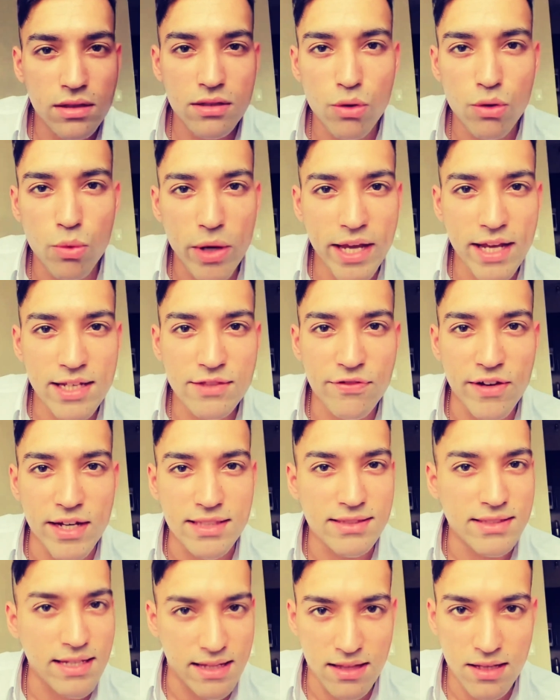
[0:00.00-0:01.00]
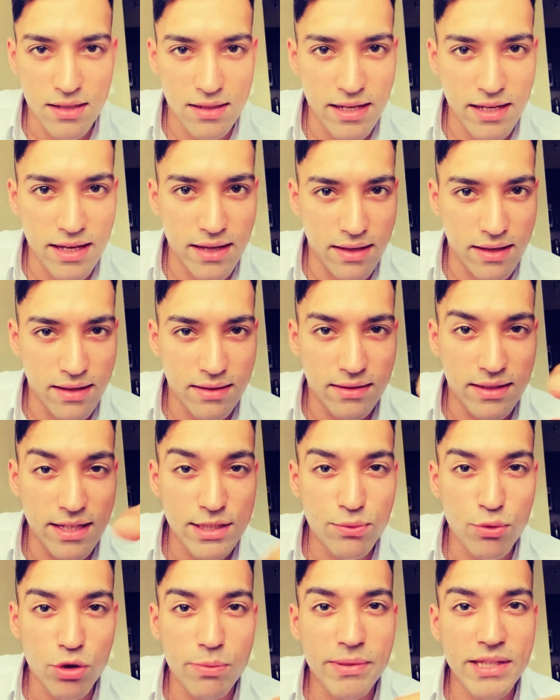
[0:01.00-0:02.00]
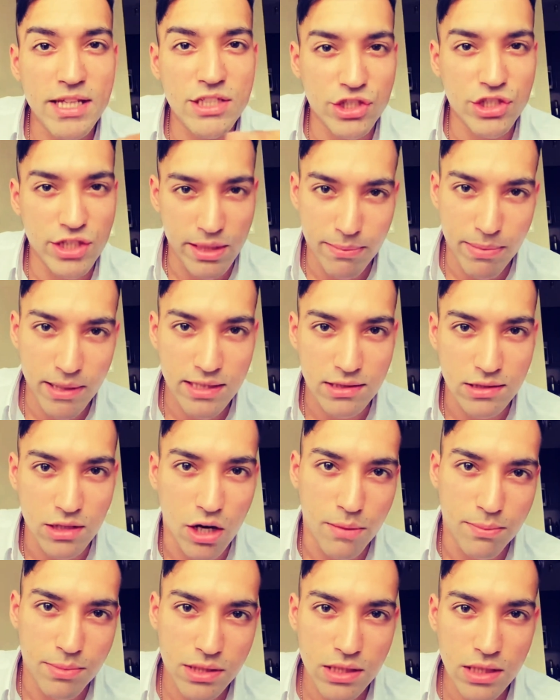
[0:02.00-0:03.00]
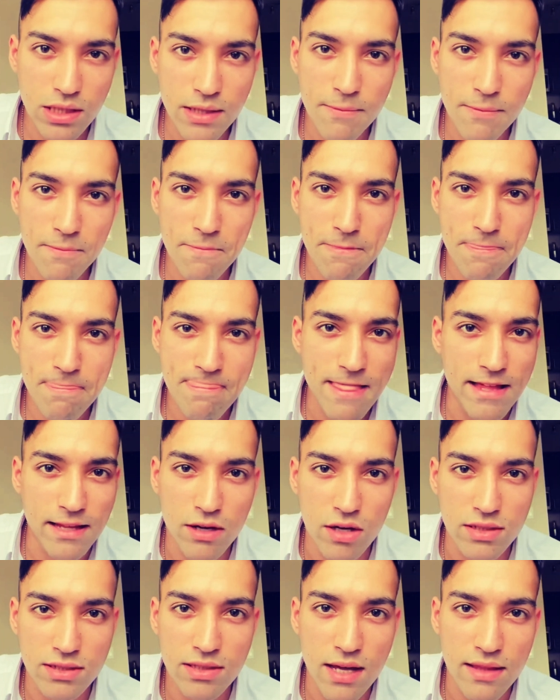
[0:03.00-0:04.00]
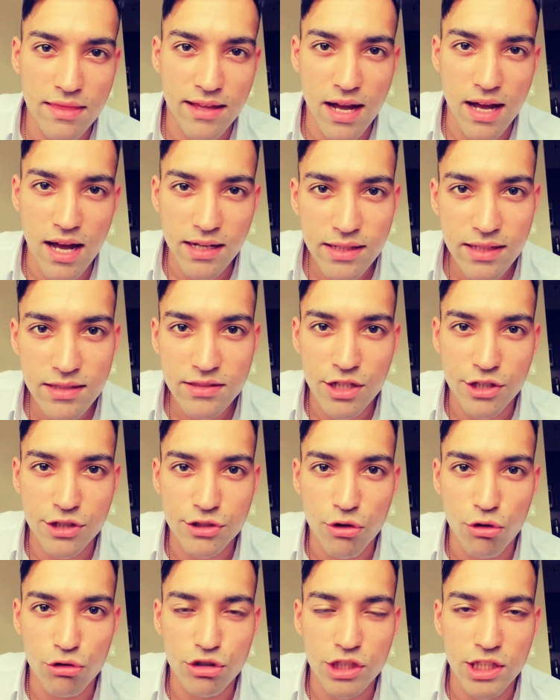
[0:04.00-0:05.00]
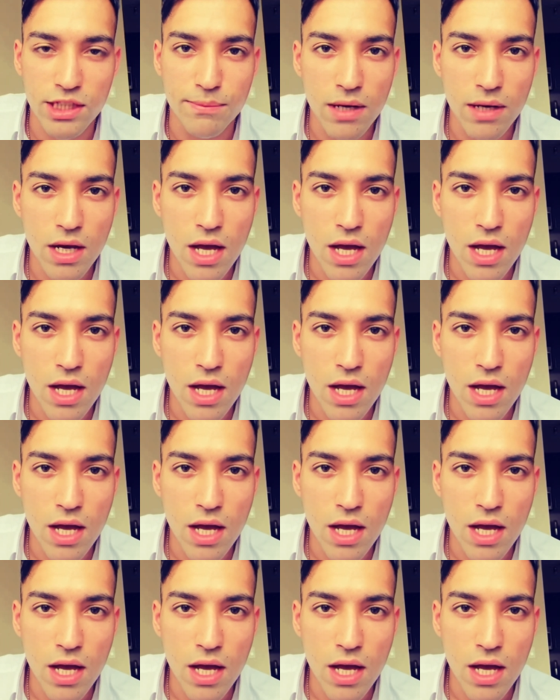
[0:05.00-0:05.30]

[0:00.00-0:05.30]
quickest fix, and this would be the cheapest option. They cost nothing. Onions are so cheap.